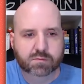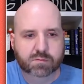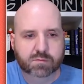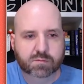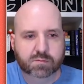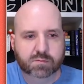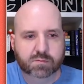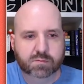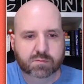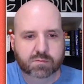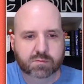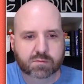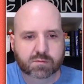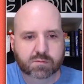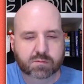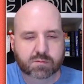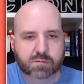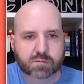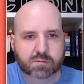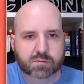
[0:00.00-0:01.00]

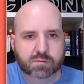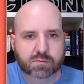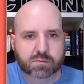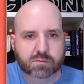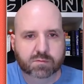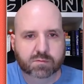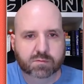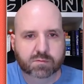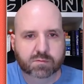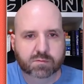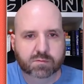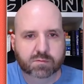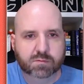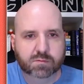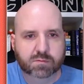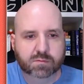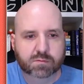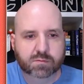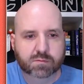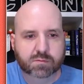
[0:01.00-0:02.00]

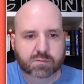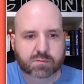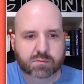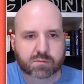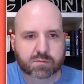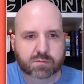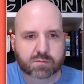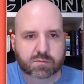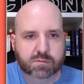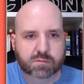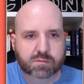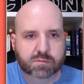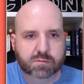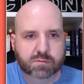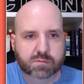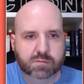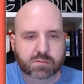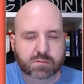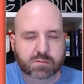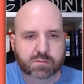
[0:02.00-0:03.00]

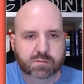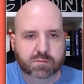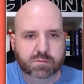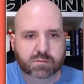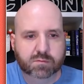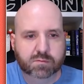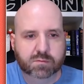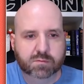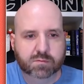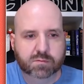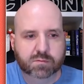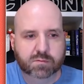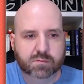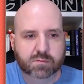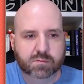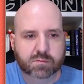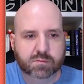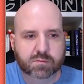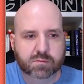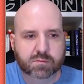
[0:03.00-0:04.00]

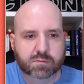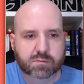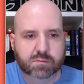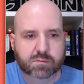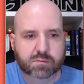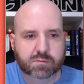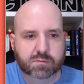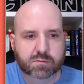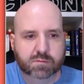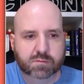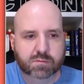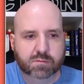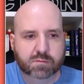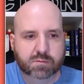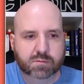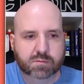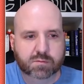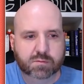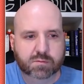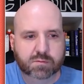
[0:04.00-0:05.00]

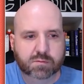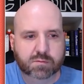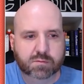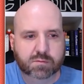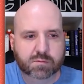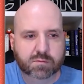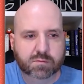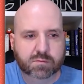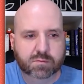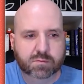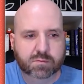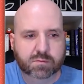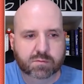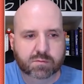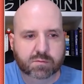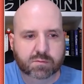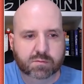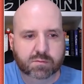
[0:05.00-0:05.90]
The person shown says nothing.